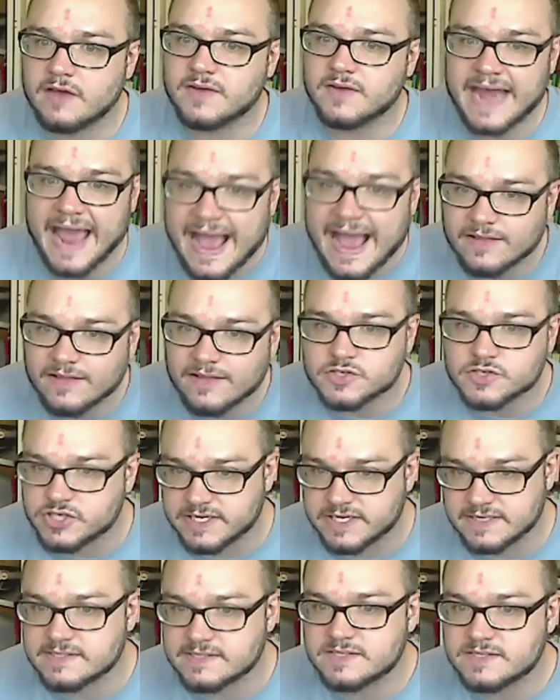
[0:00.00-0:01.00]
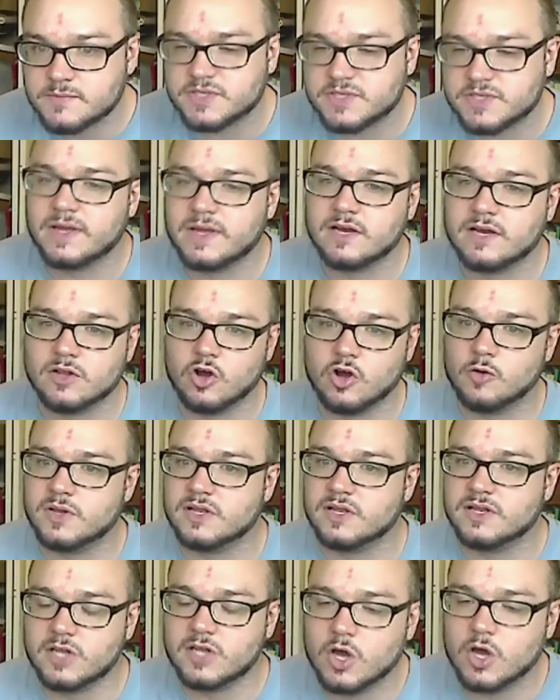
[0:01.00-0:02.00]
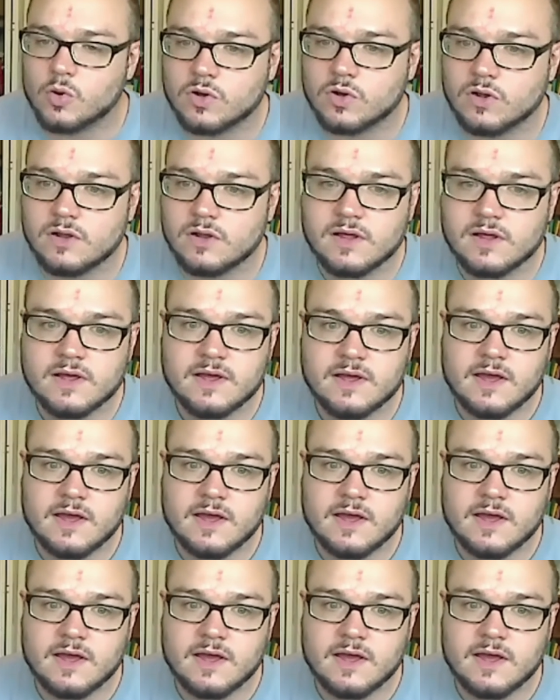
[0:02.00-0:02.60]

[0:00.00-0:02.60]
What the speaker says: analogies between global and local,